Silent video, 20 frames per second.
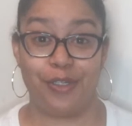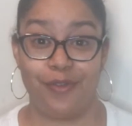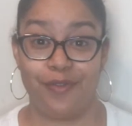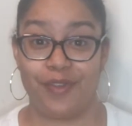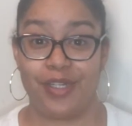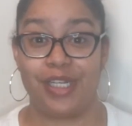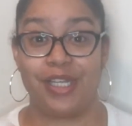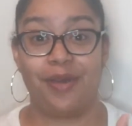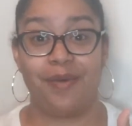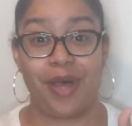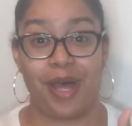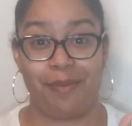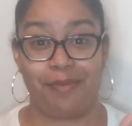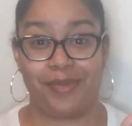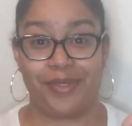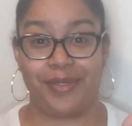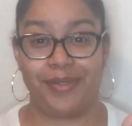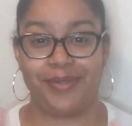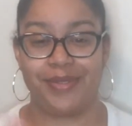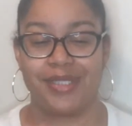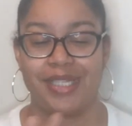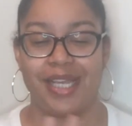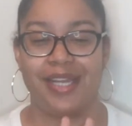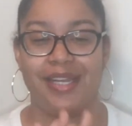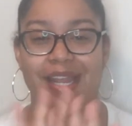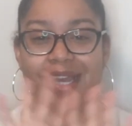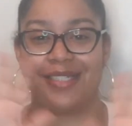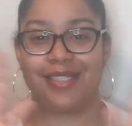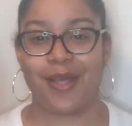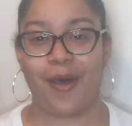a new video uploads.
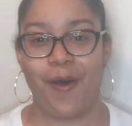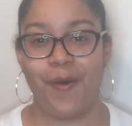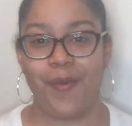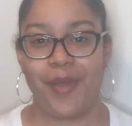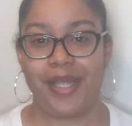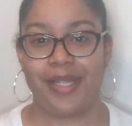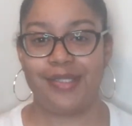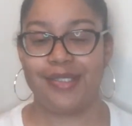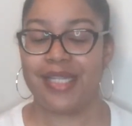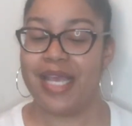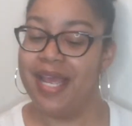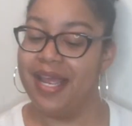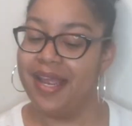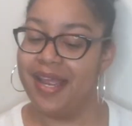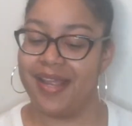And as always,